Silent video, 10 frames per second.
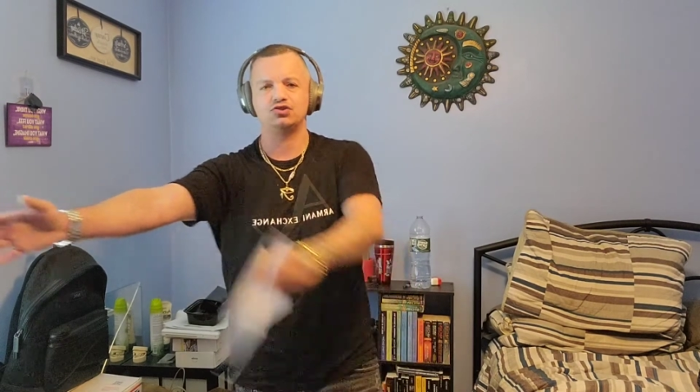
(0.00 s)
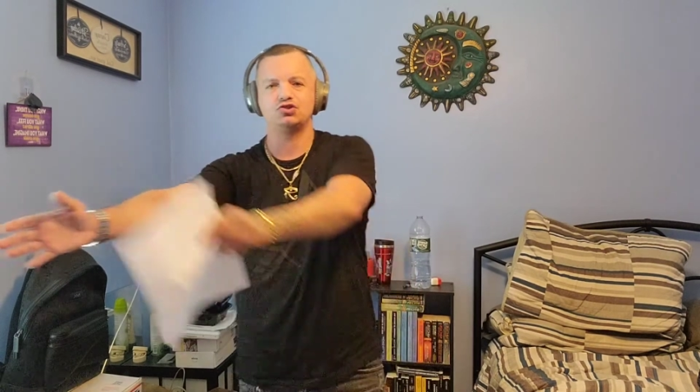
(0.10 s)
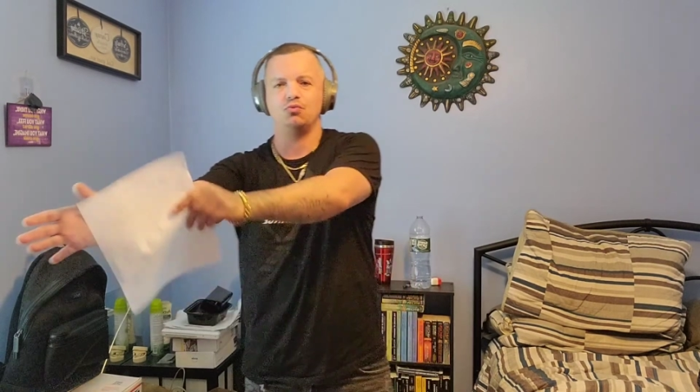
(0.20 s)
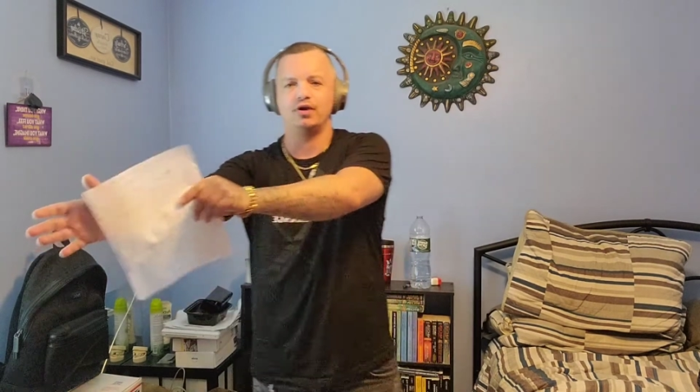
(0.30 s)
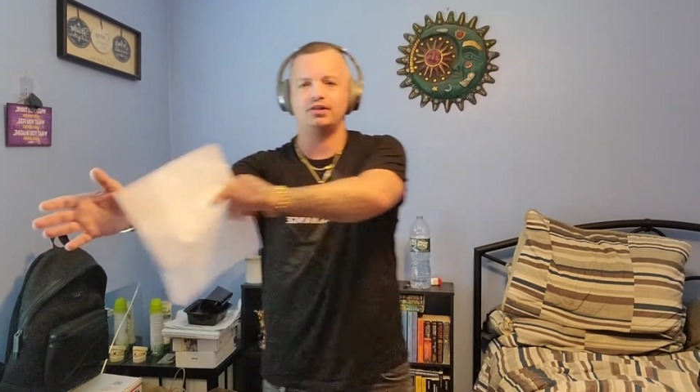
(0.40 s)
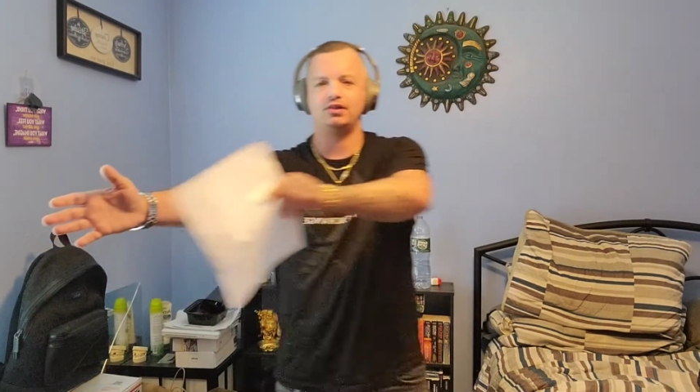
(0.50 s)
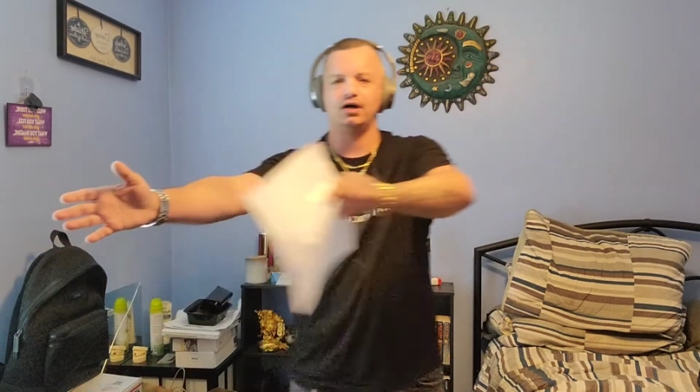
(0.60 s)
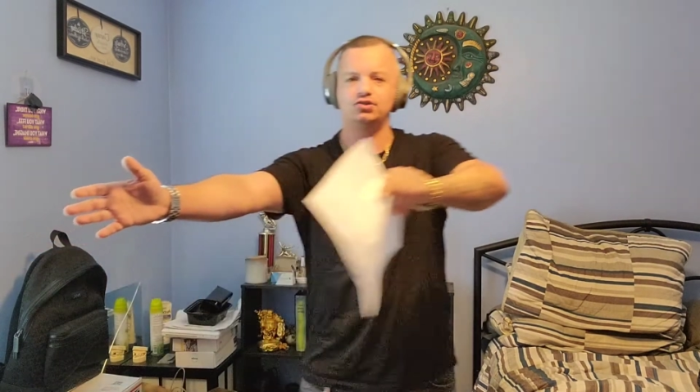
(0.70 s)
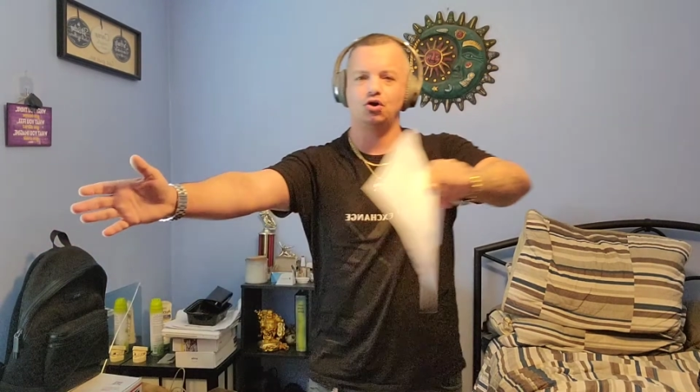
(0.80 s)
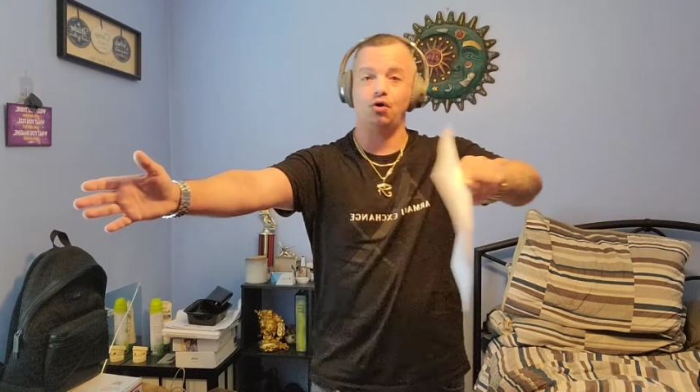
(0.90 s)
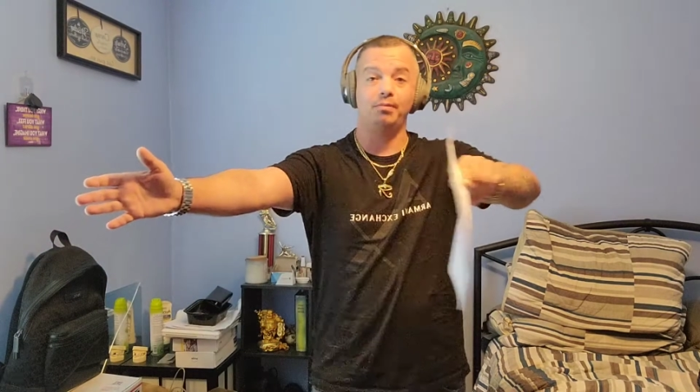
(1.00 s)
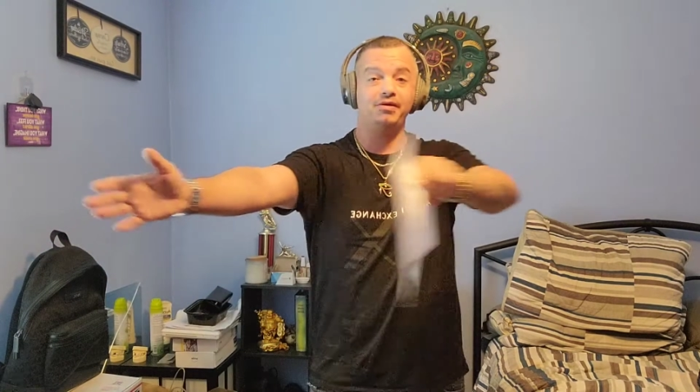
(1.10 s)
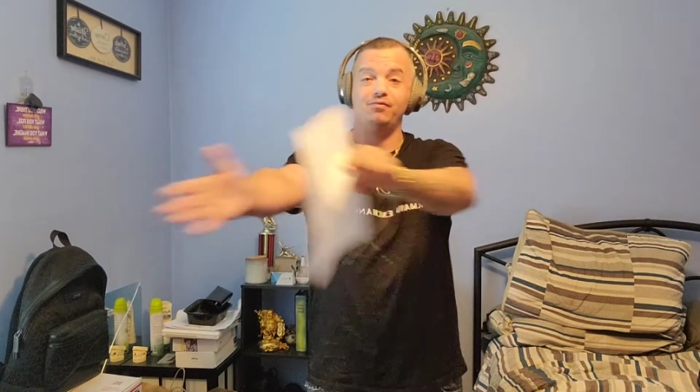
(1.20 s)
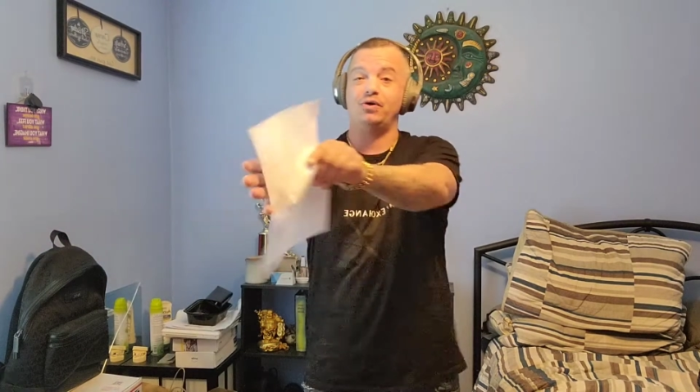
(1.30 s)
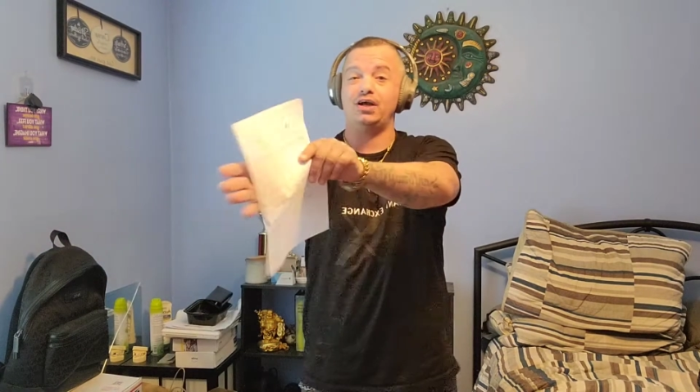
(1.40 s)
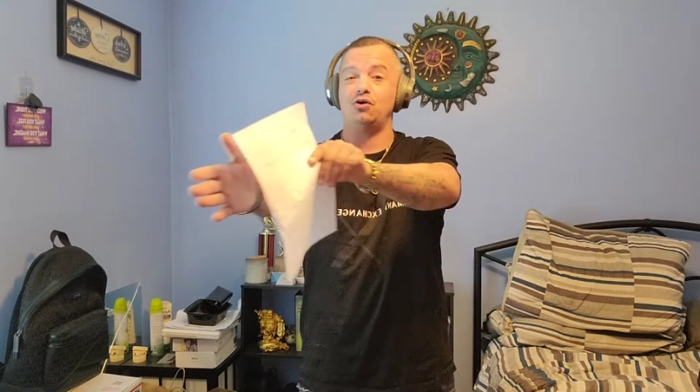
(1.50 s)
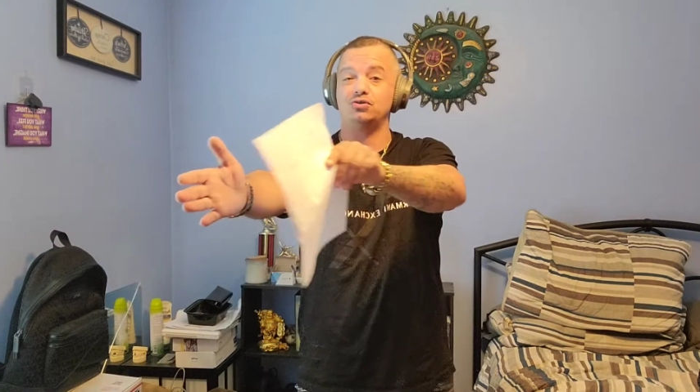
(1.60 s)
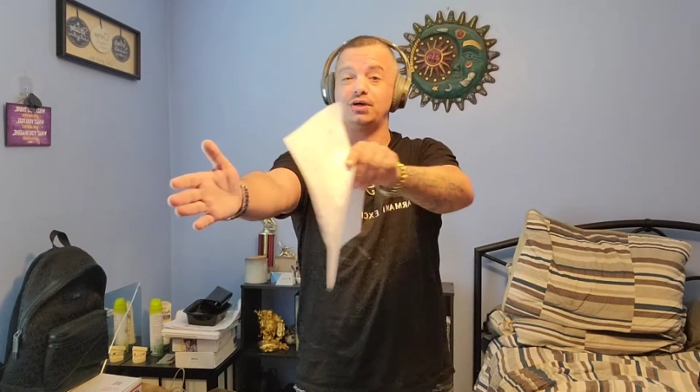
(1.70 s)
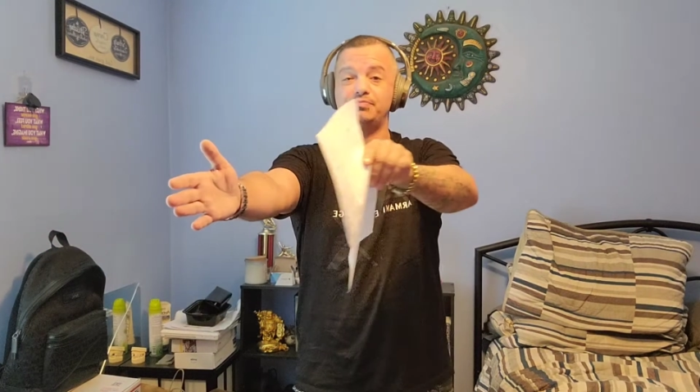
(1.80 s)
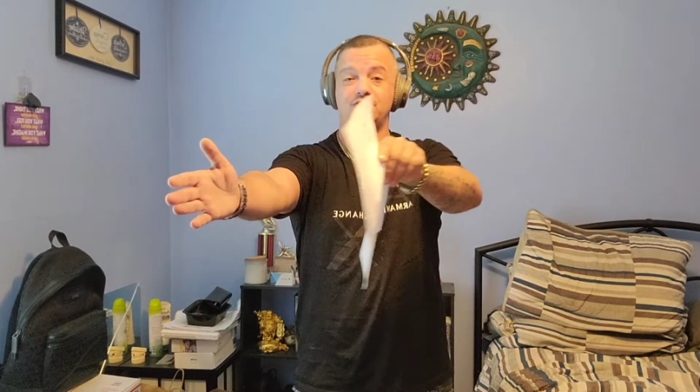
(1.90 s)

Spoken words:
So when it does go up, even when it goes up